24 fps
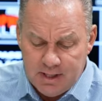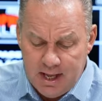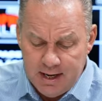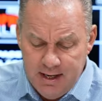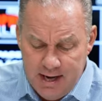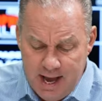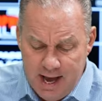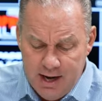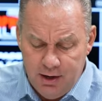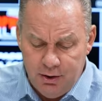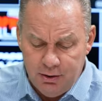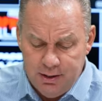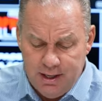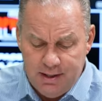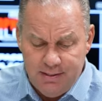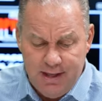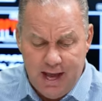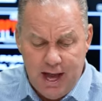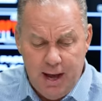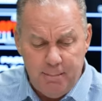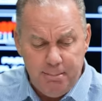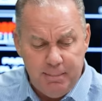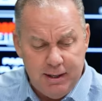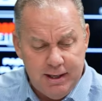Not only
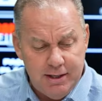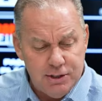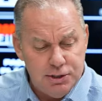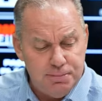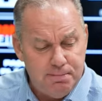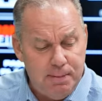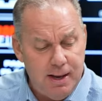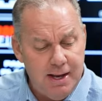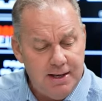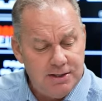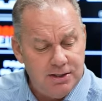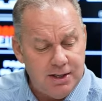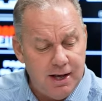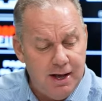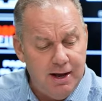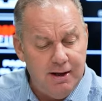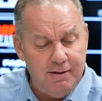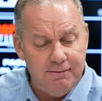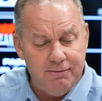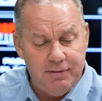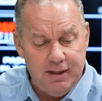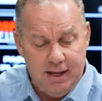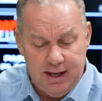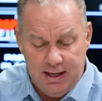that, but he speaks
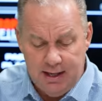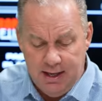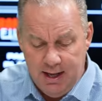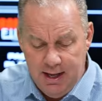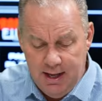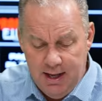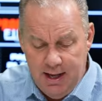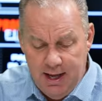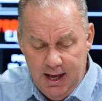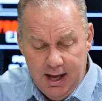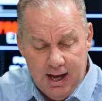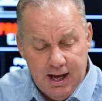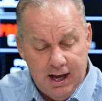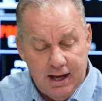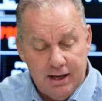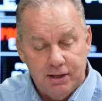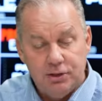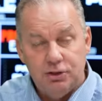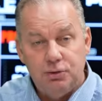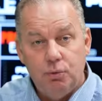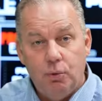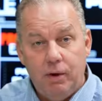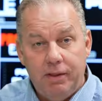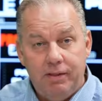of the
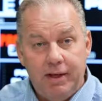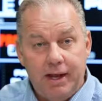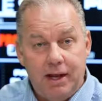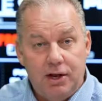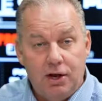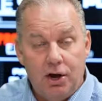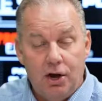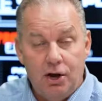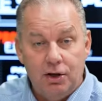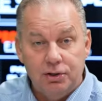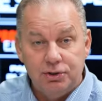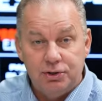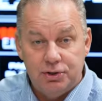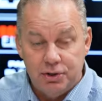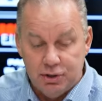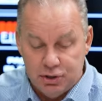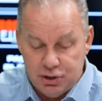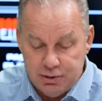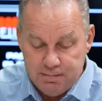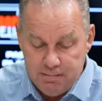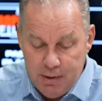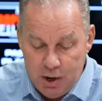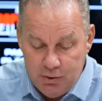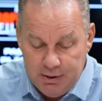uh, what they calls the
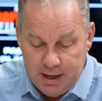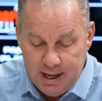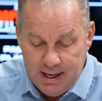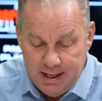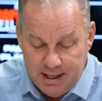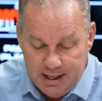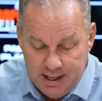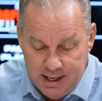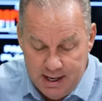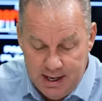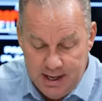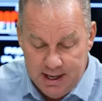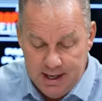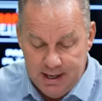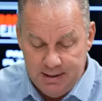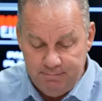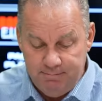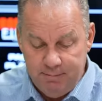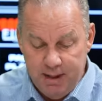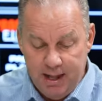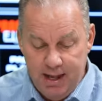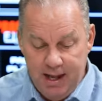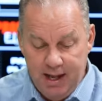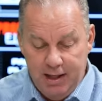smoking
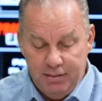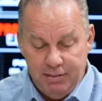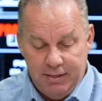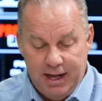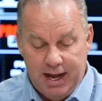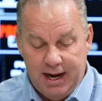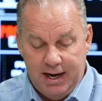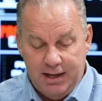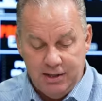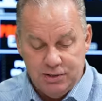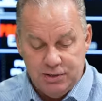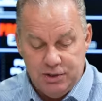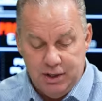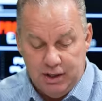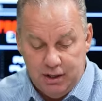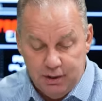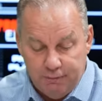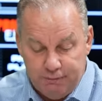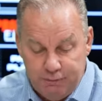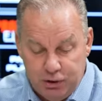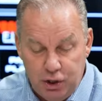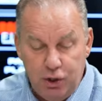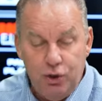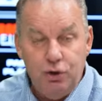gun, that is the
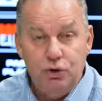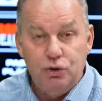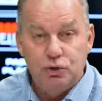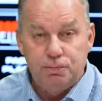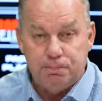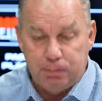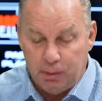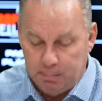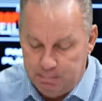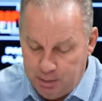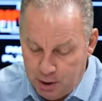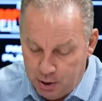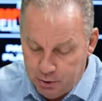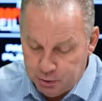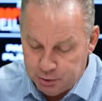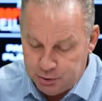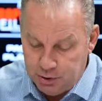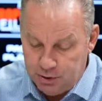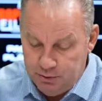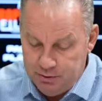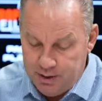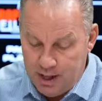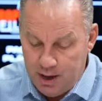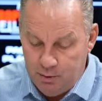DEFUSE
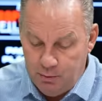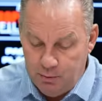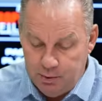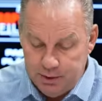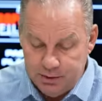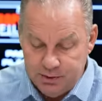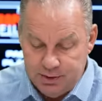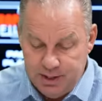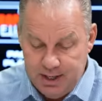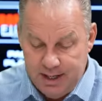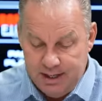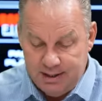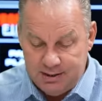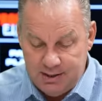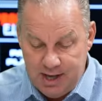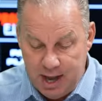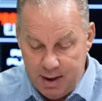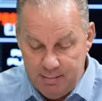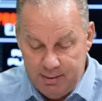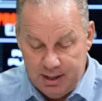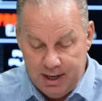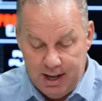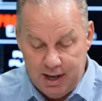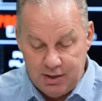proposal that was the
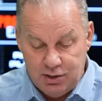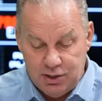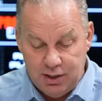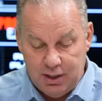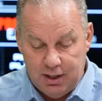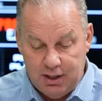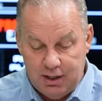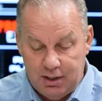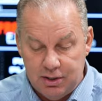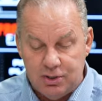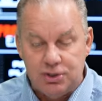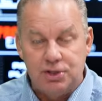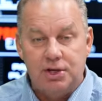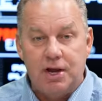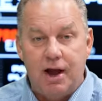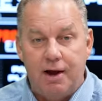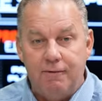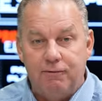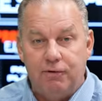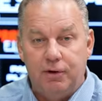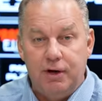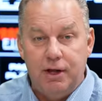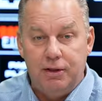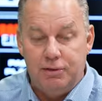examination and
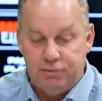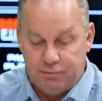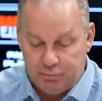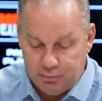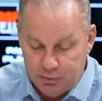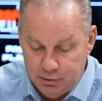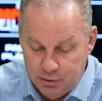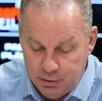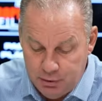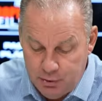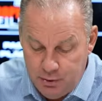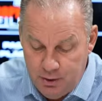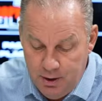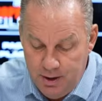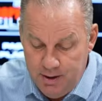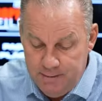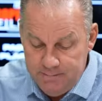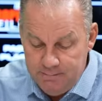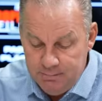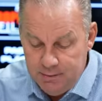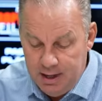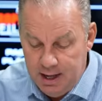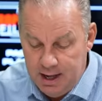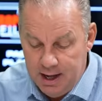discovery through
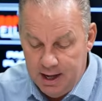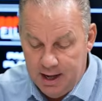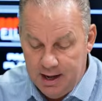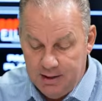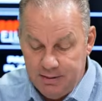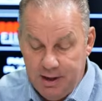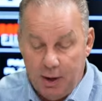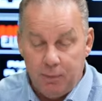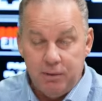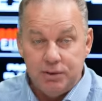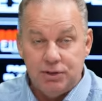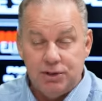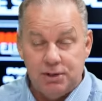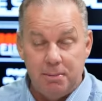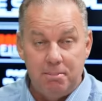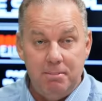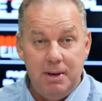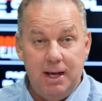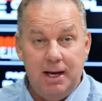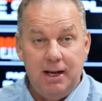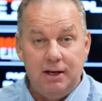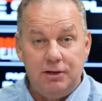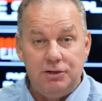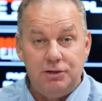uh, that was
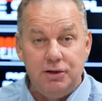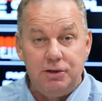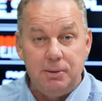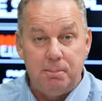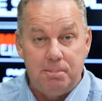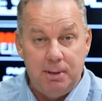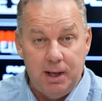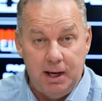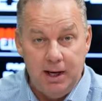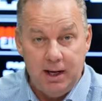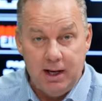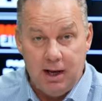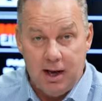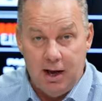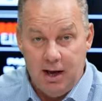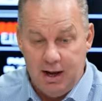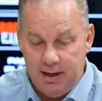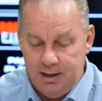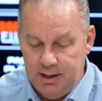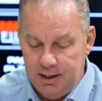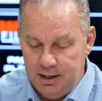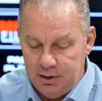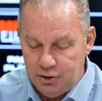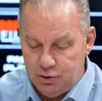submitted to the
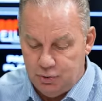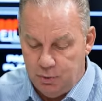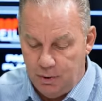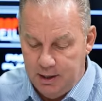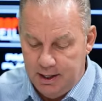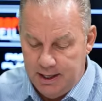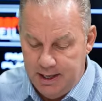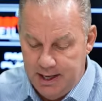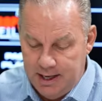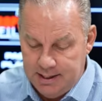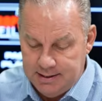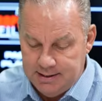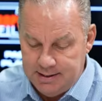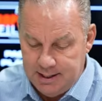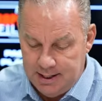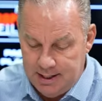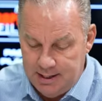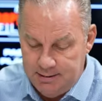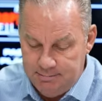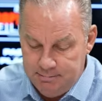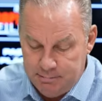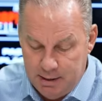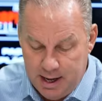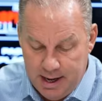Pentagon in
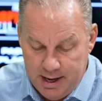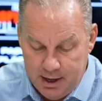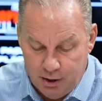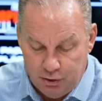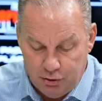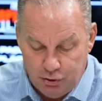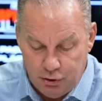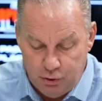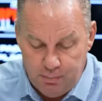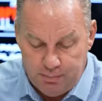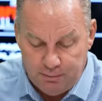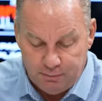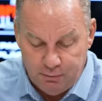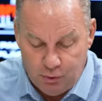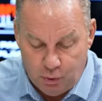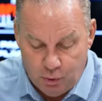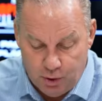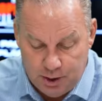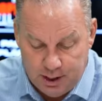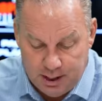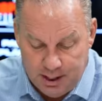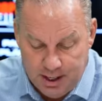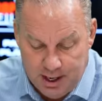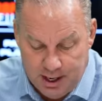2018 by a group of
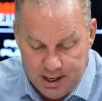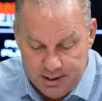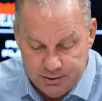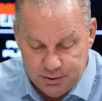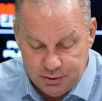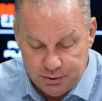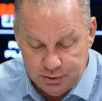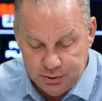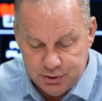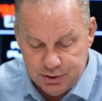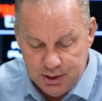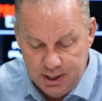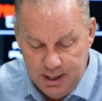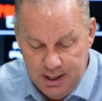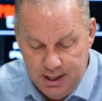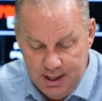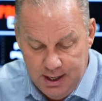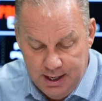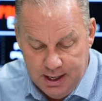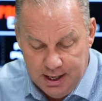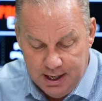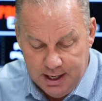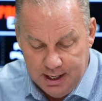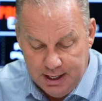organizers
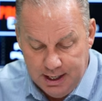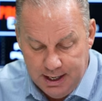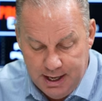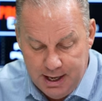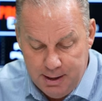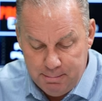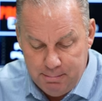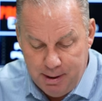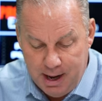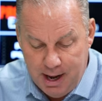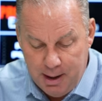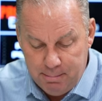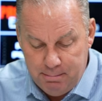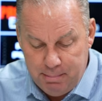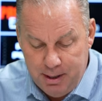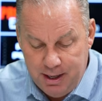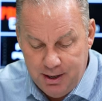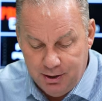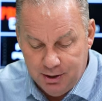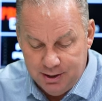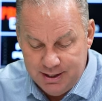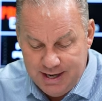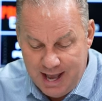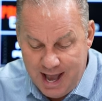uh, led by
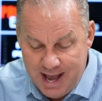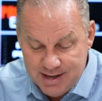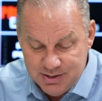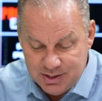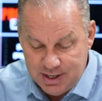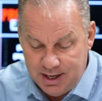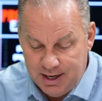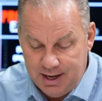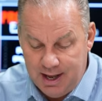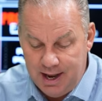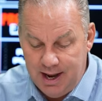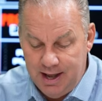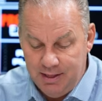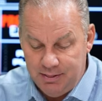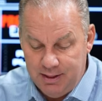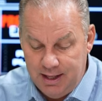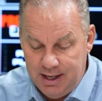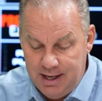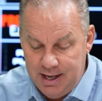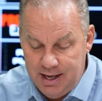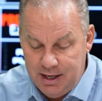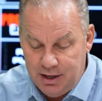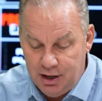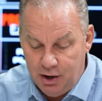Peter Daszak and
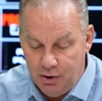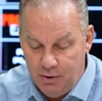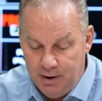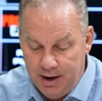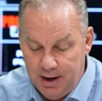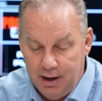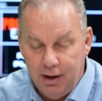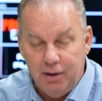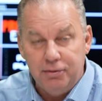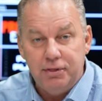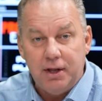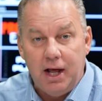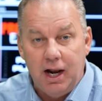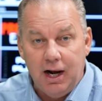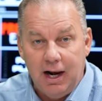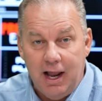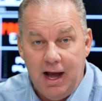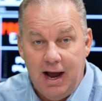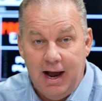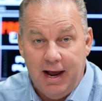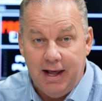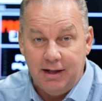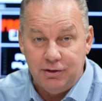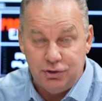the Eco Health
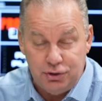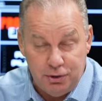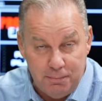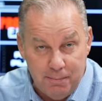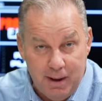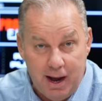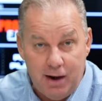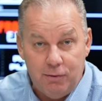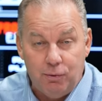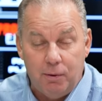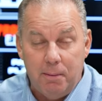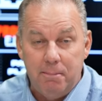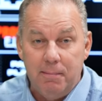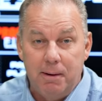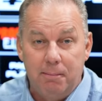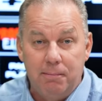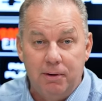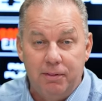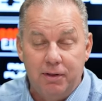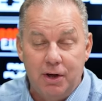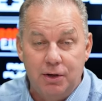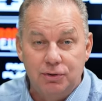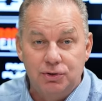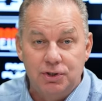Alliance. You might
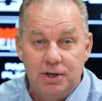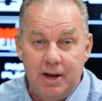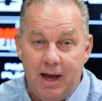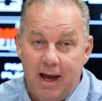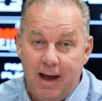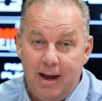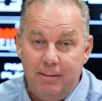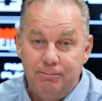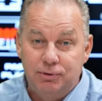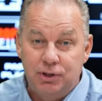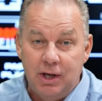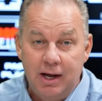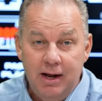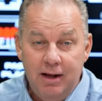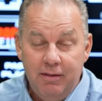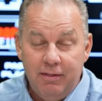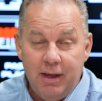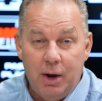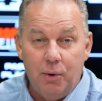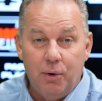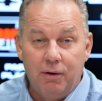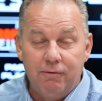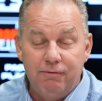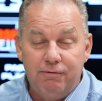remember those names.
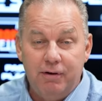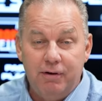They were